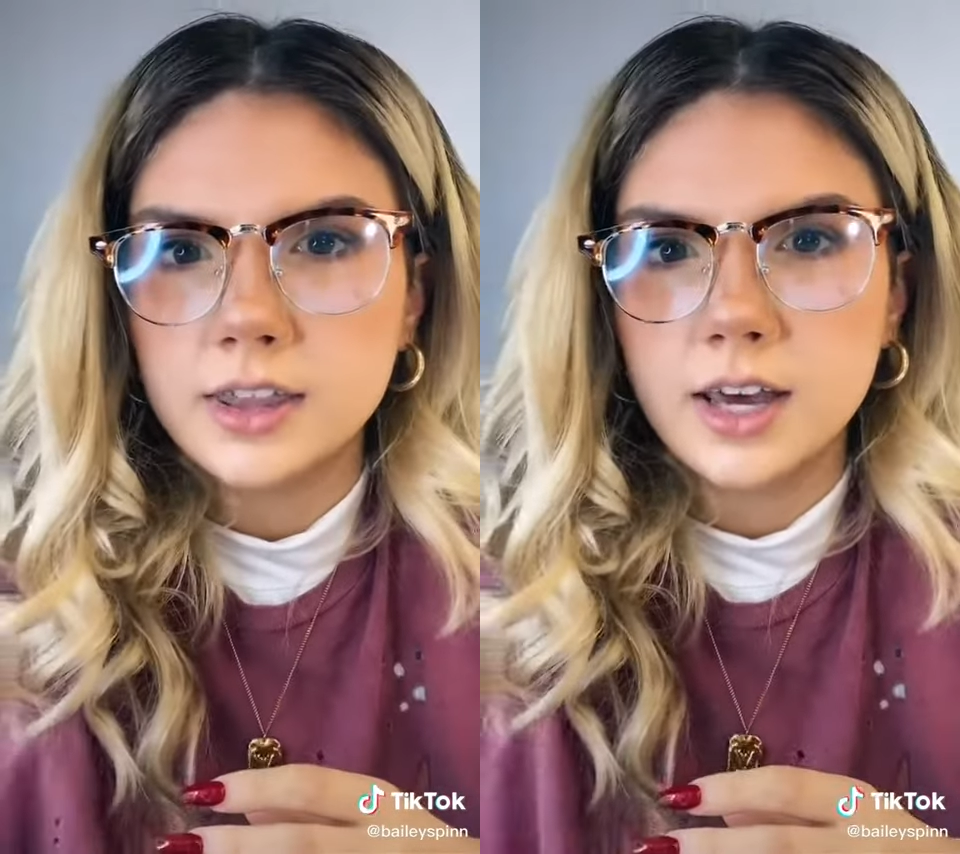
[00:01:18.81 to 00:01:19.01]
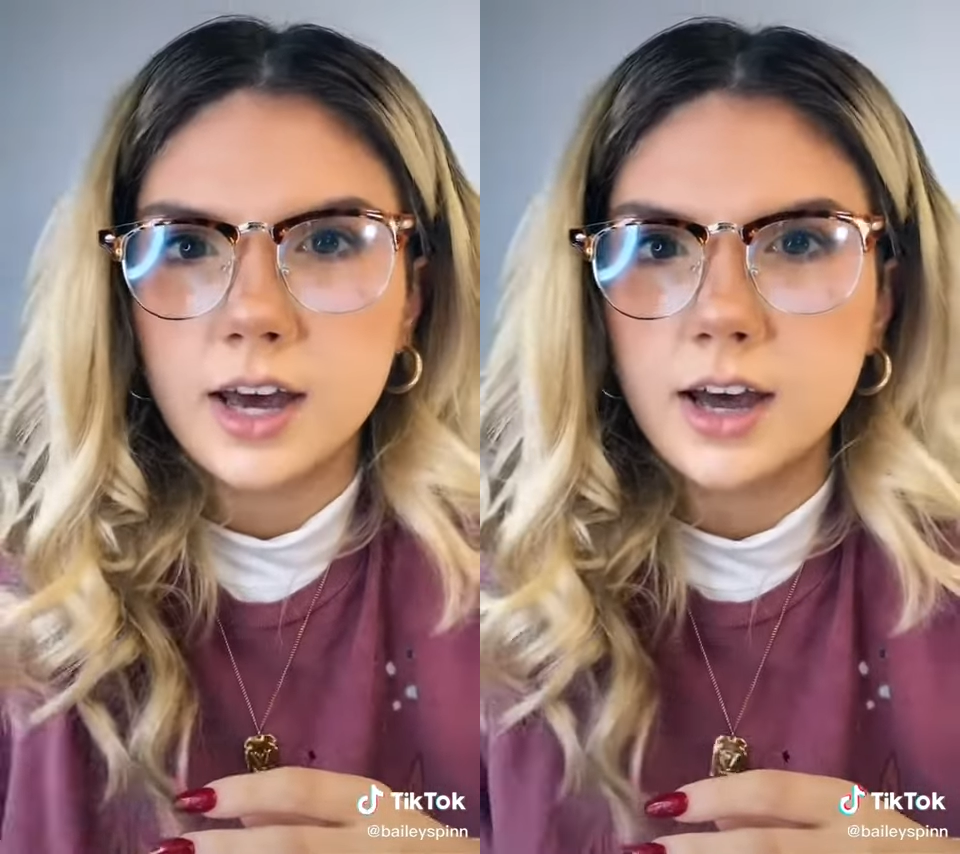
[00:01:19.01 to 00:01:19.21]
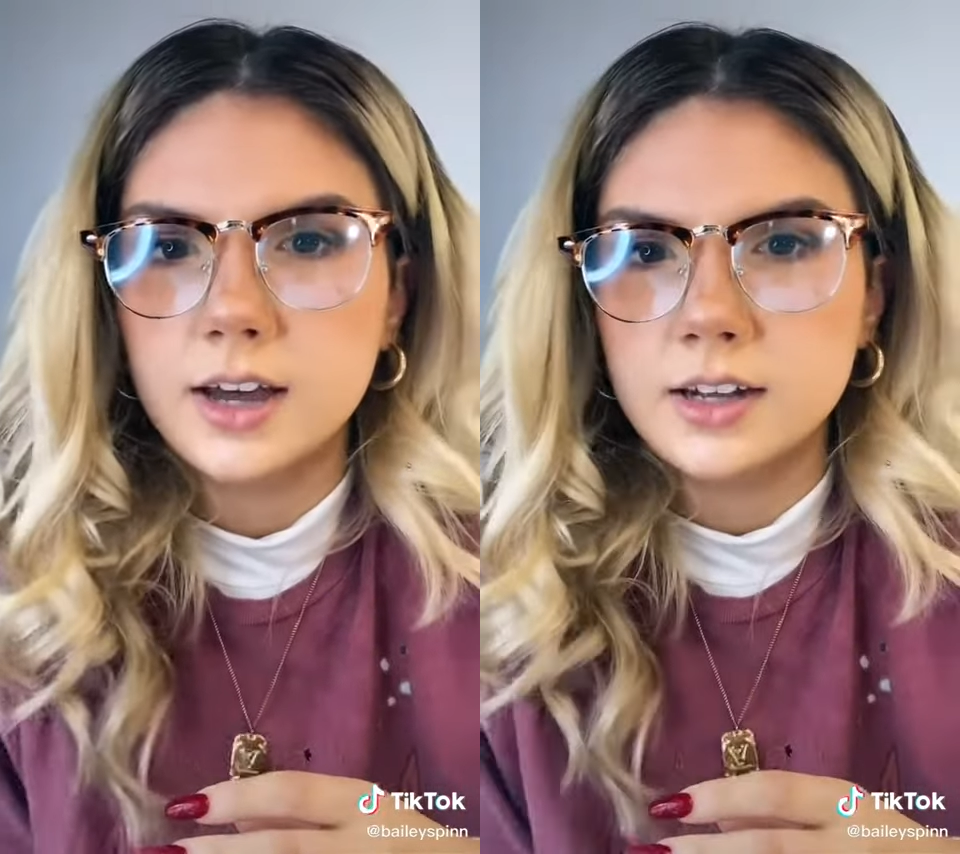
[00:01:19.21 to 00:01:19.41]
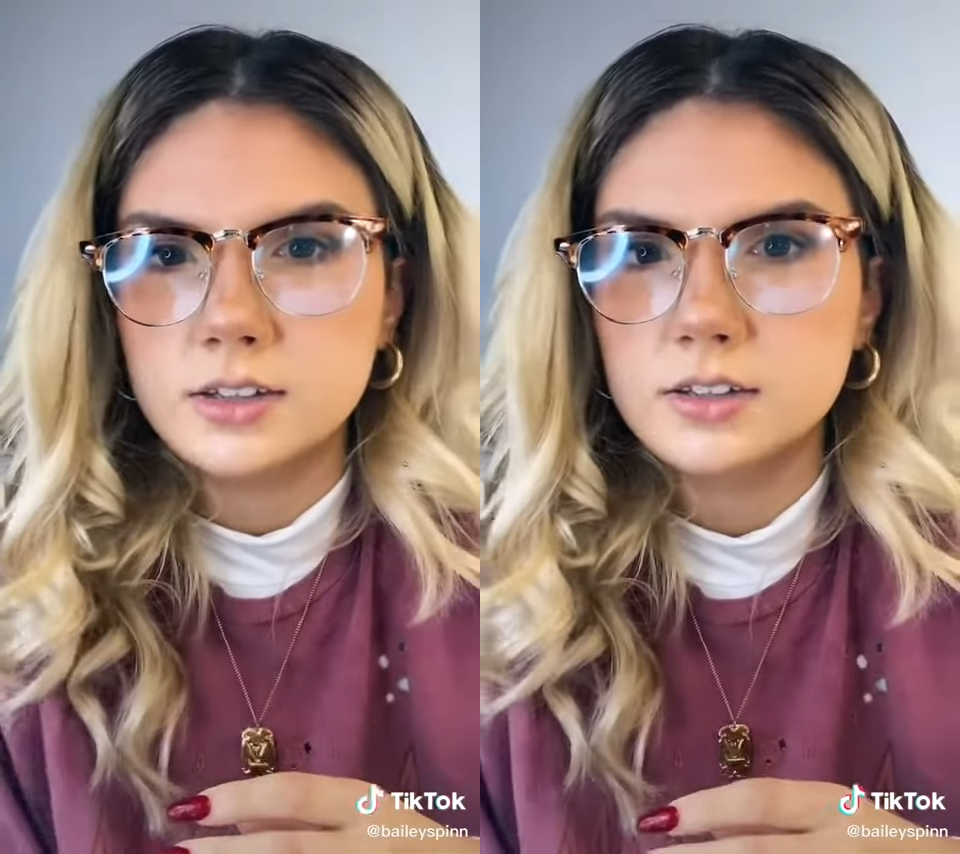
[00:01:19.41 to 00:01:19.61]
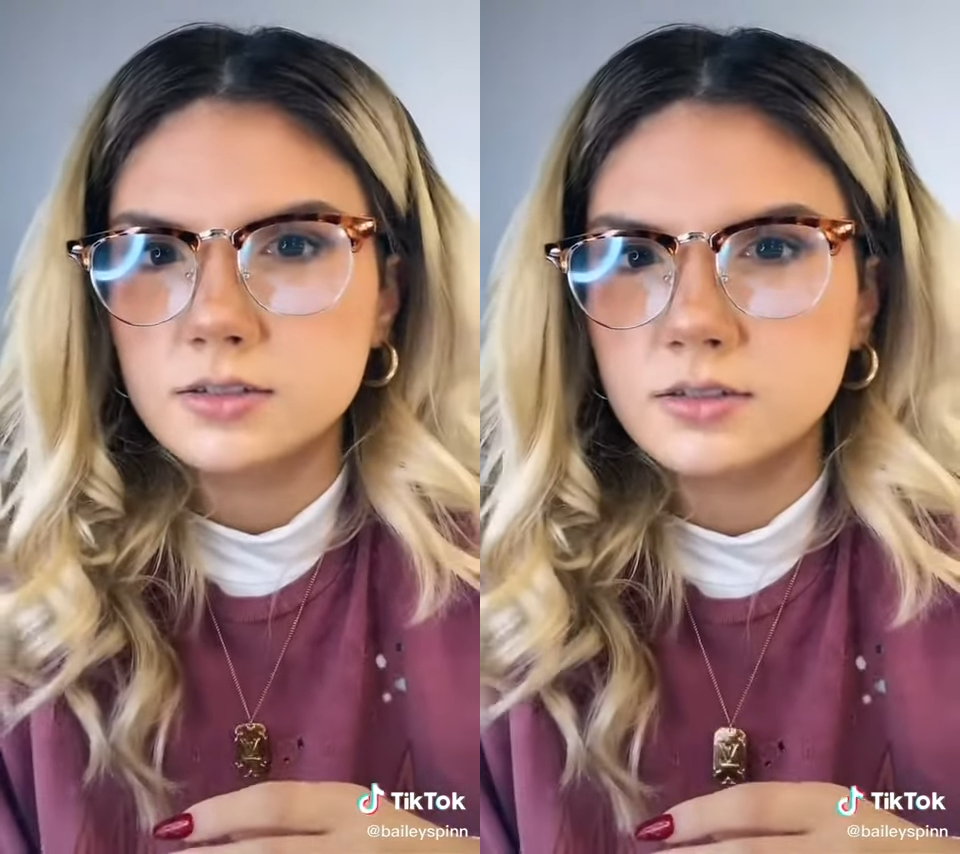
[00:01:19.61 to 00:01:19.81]
Like
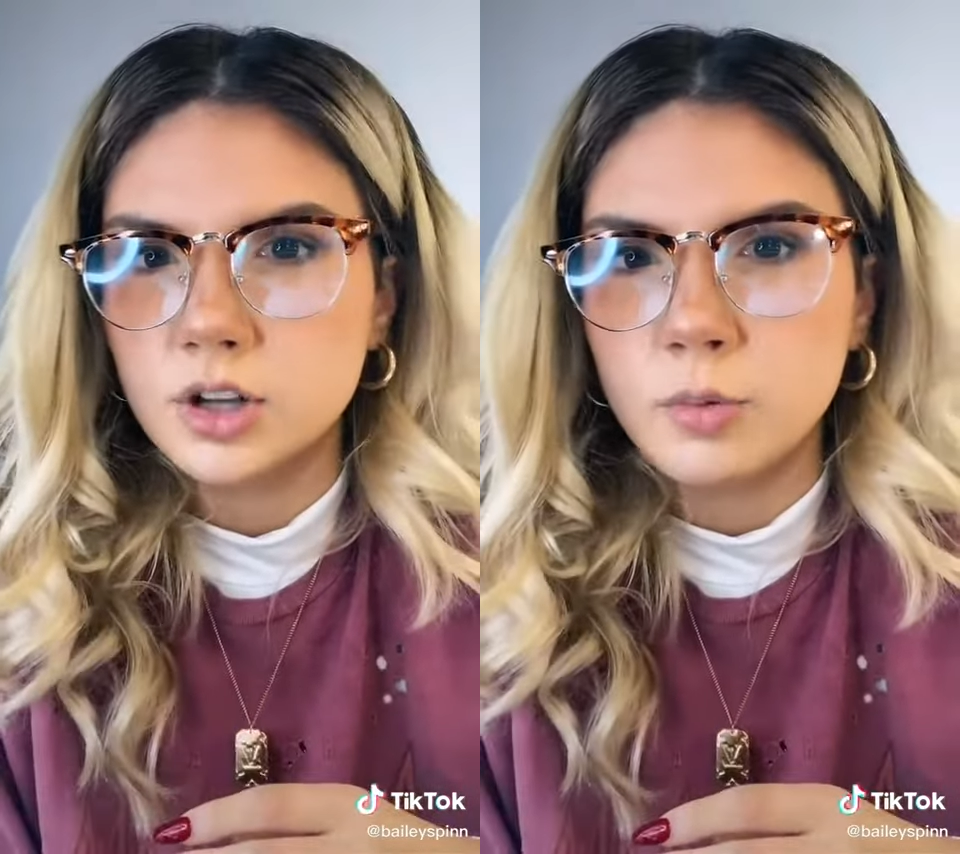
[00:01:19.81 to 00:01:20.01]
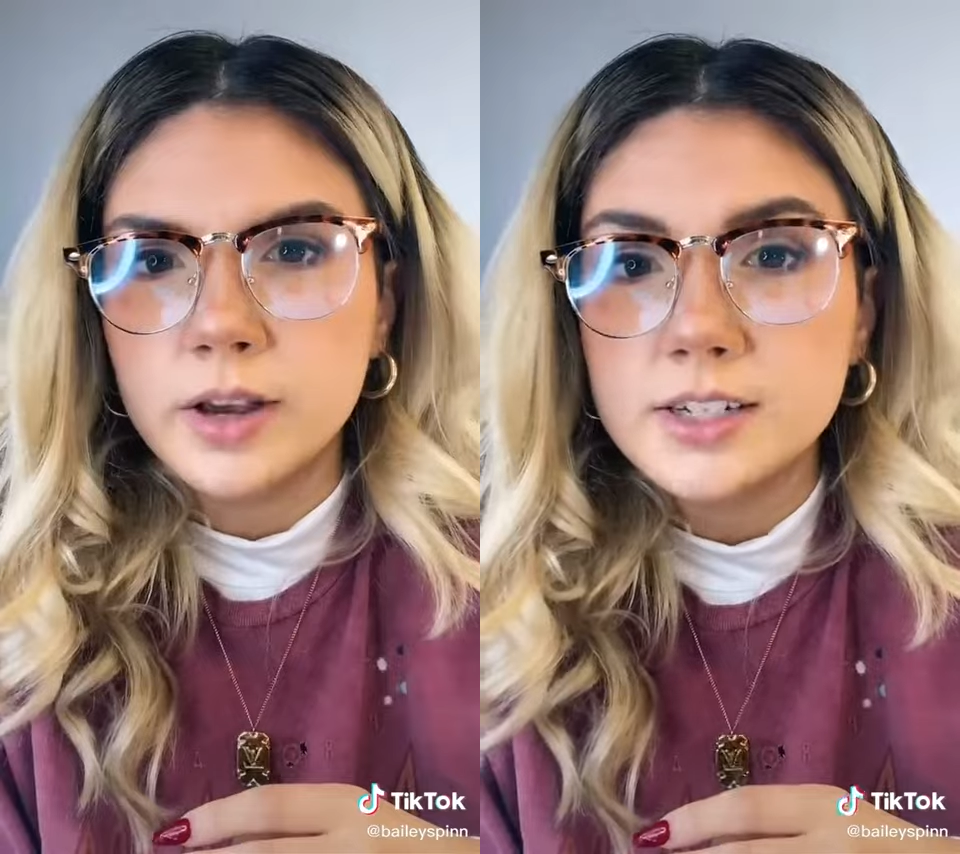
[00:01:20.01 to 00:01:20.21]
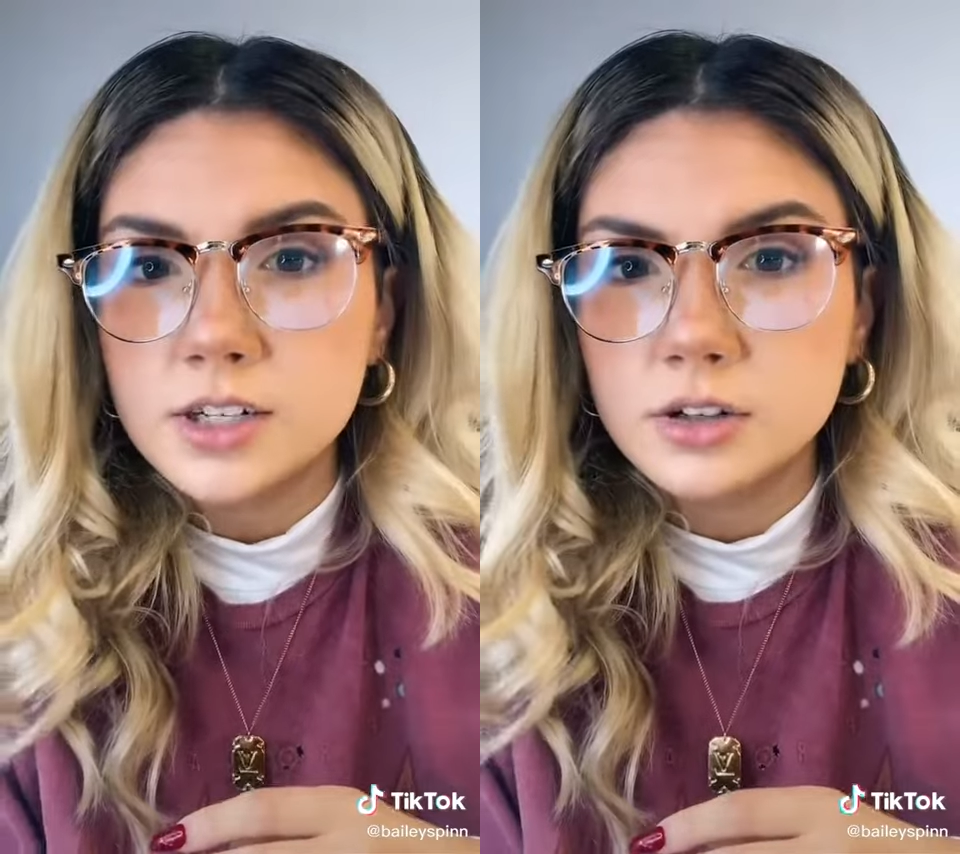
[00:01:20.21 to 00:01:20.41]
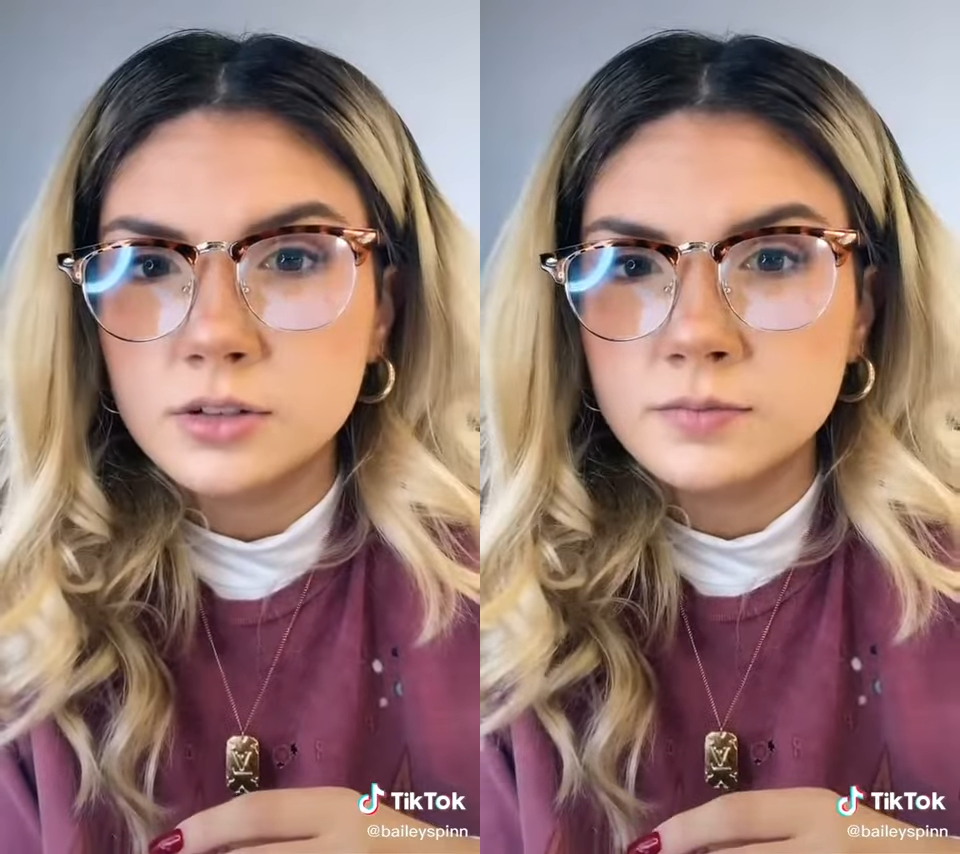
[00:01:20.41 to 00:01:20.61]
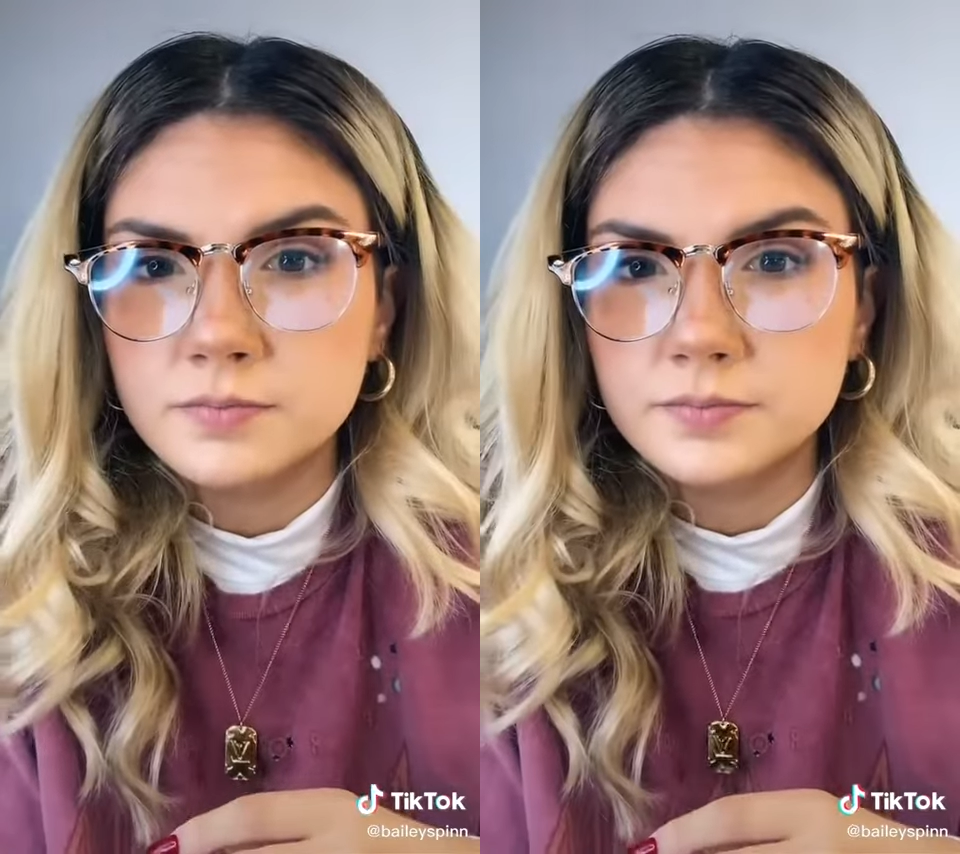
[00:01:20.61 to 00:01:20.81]
it's no big deal.